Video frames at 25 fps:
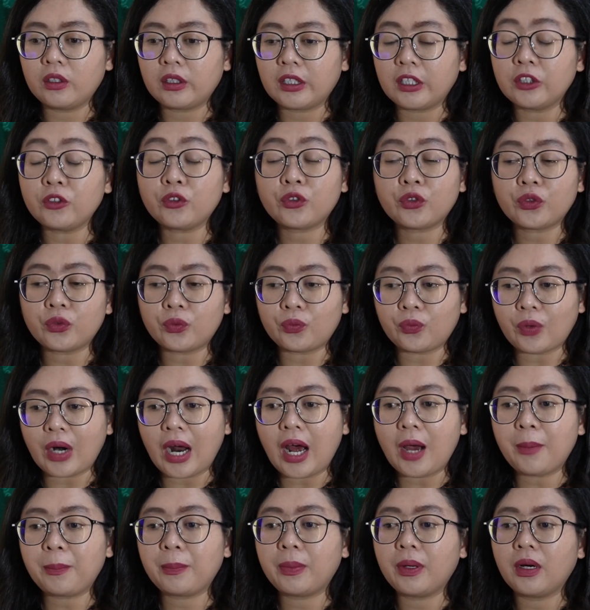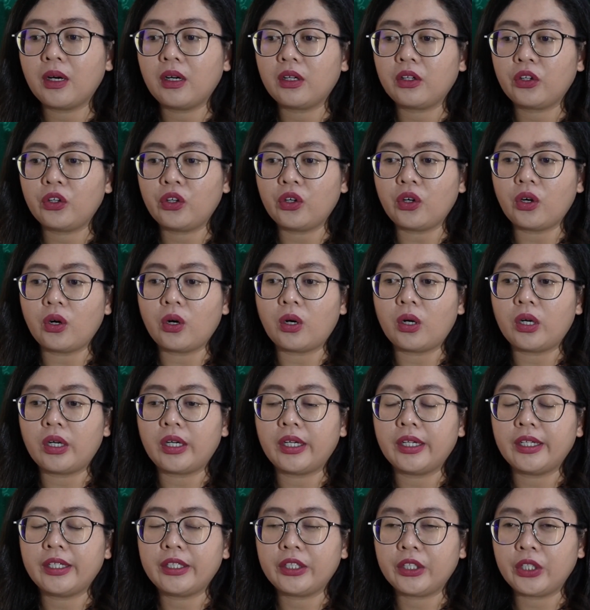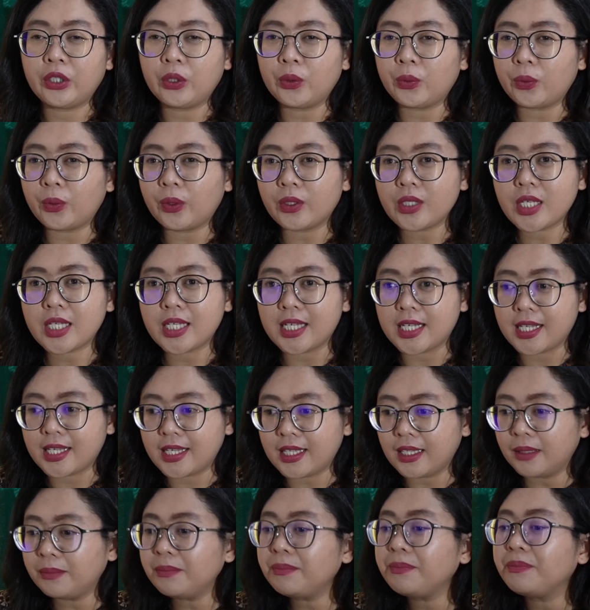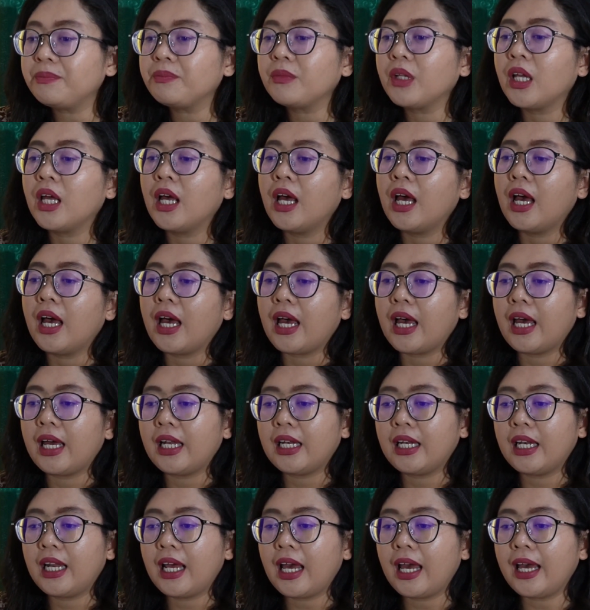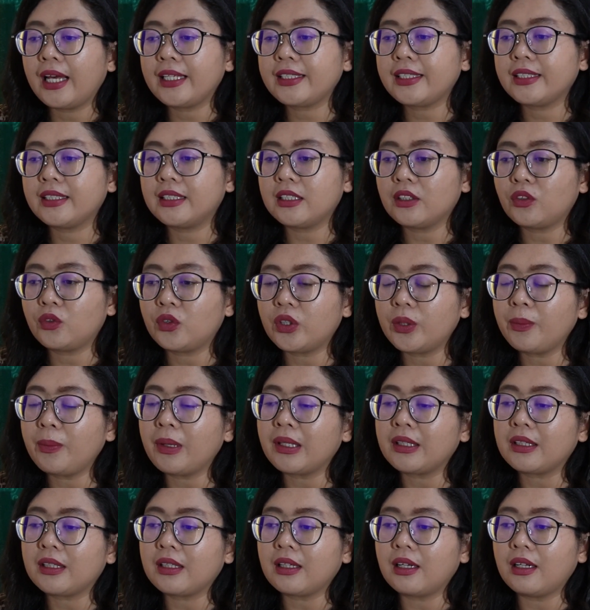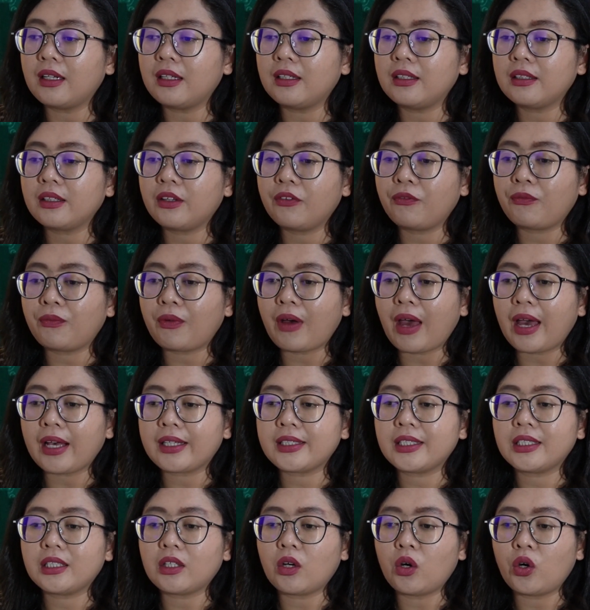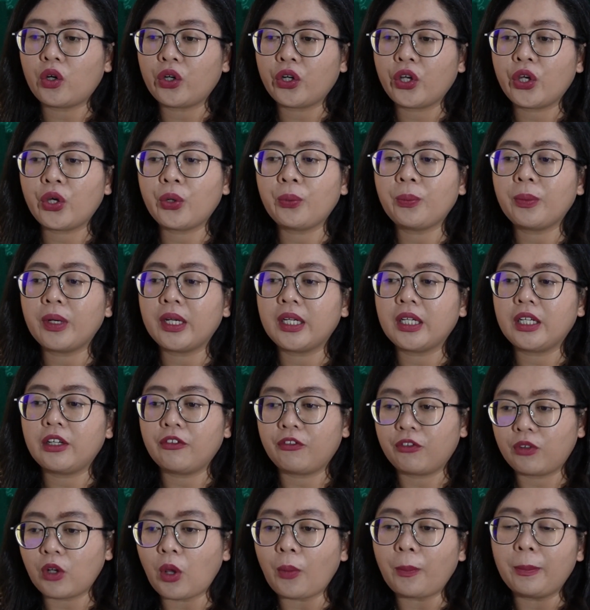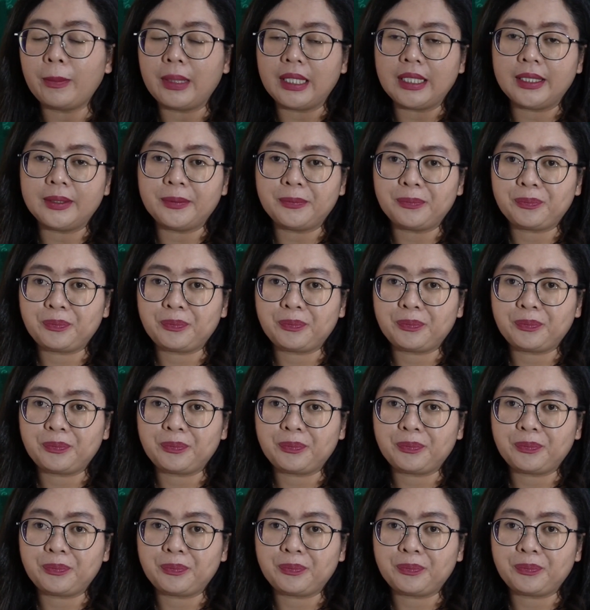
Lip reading: interrupt your neural system and has detrimental effects on human development.